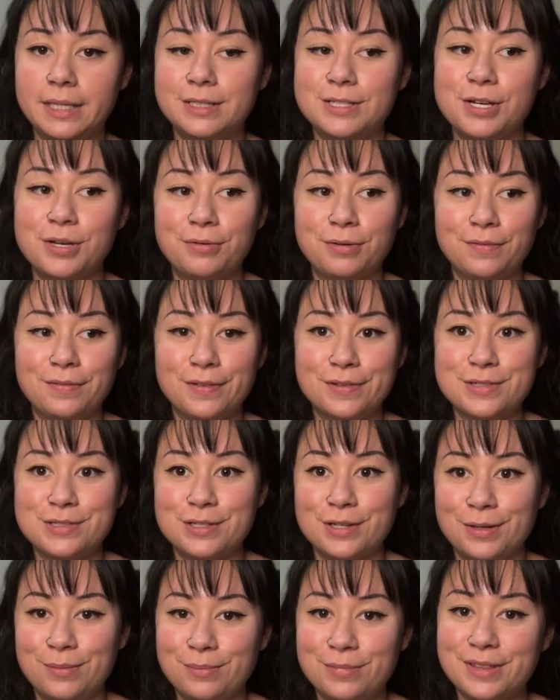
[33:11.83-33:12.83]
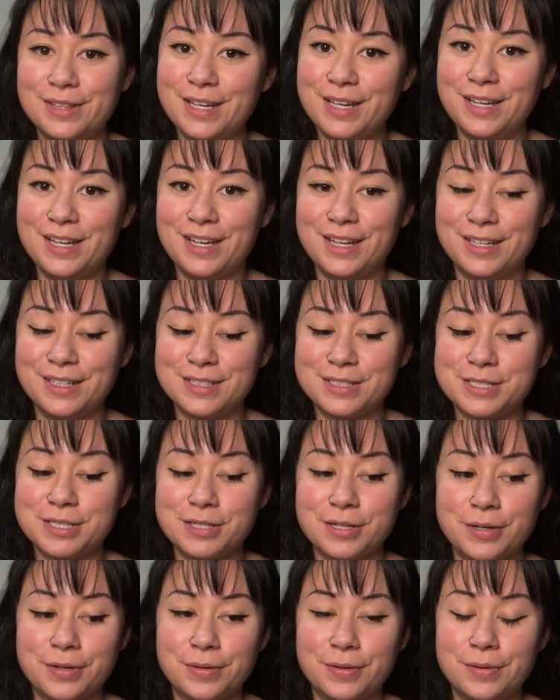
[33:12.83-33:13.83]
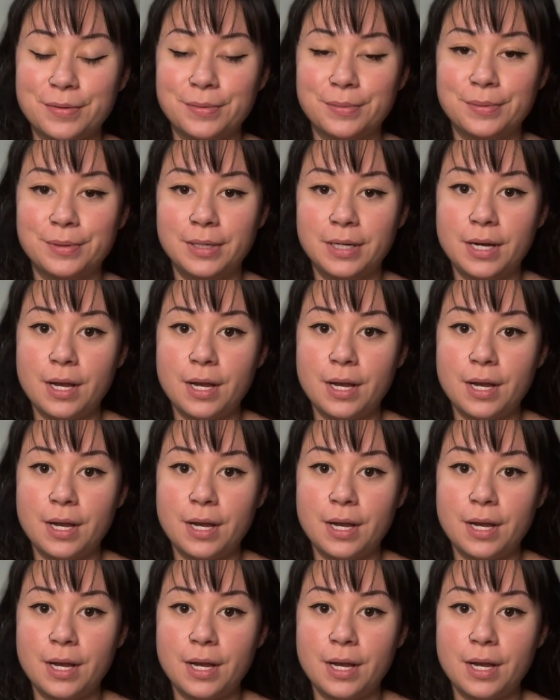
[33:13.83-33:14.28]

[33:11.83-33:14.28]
two of the same thing, so